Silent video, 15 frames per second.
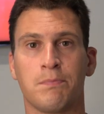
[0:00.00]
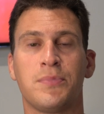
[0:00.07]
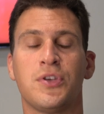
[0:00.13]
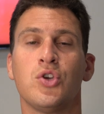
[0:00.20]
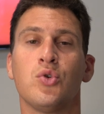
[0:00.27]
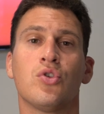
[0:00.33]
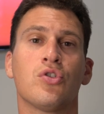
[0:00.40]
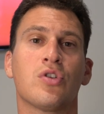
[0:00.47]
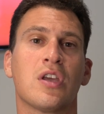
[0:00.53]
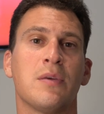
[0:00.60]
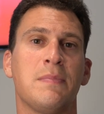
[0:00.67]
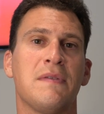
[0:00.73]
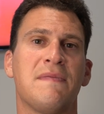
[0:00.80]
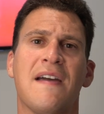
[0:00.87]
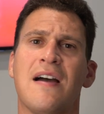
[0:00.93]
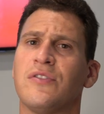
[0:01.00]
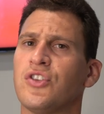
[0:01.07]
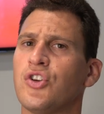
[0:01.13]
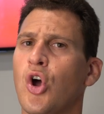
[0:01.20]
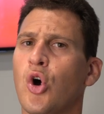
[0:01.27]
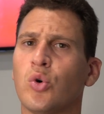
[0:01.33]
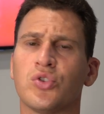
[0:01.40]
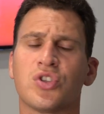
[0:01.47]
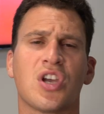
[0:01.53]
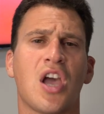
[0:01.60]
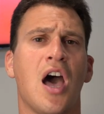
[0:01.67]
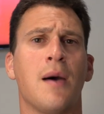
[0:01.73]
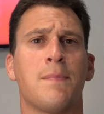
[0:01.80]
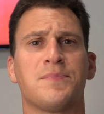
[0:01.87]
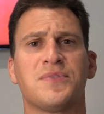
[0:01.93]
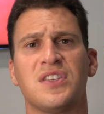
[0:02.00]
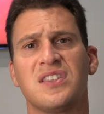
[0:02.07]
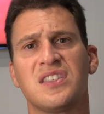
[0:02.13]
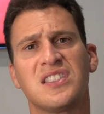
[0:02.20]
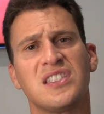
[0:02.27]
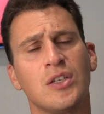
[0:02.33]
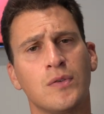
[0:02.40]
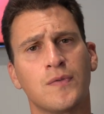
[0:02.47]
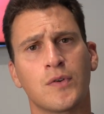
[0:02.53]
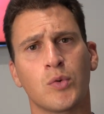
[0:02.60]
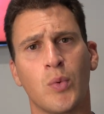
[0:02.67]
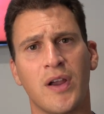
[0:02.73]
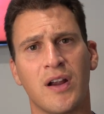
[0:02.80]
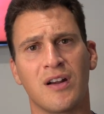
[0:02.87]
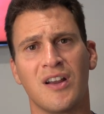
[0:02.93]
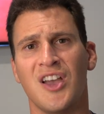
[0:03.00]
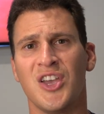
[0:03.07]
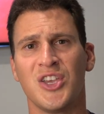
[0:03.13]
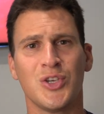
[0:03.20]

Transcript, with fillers: Pewter can be found in old cups and silverware.